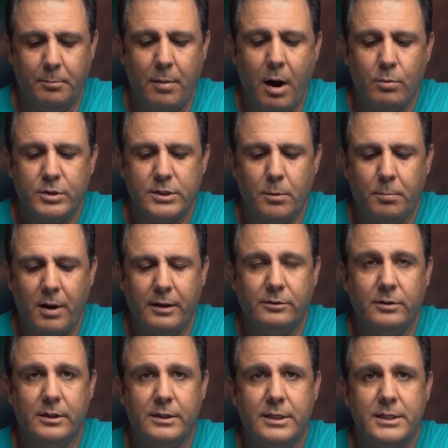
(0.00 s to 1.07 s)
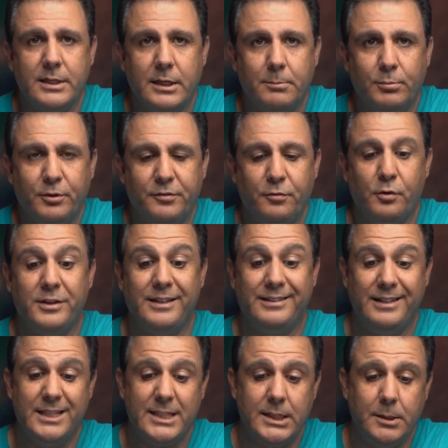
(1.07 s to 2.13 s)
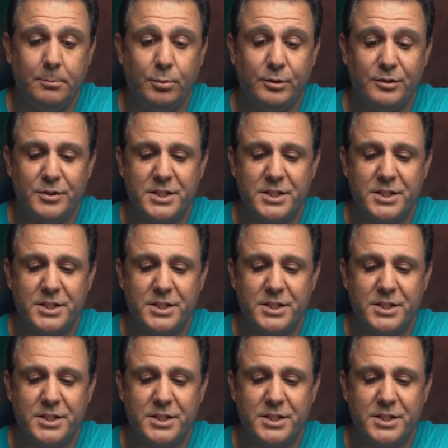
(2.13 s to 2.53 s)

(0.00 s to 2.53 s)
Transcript: power supply to the DC input for the DC input to